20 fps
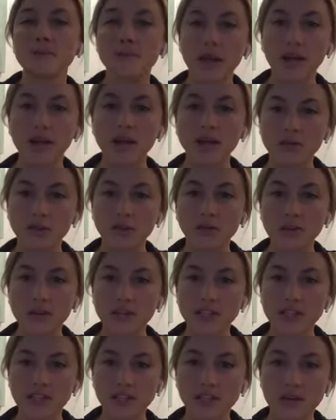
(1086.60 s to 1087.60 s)
compare
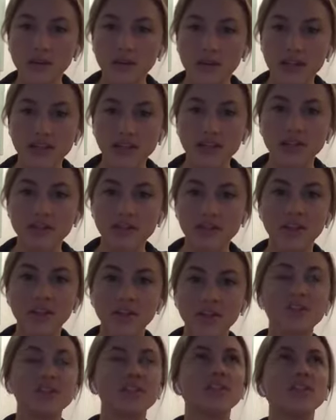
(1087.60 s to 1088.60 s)
Norway to the US.
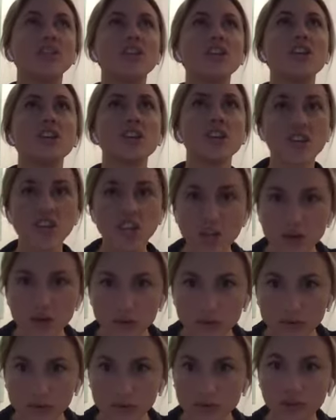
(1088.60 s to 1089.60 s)
The US is
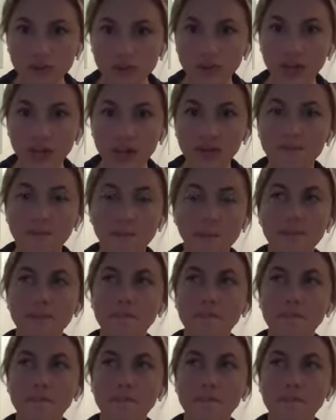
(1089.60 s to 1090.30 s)
huge. Like,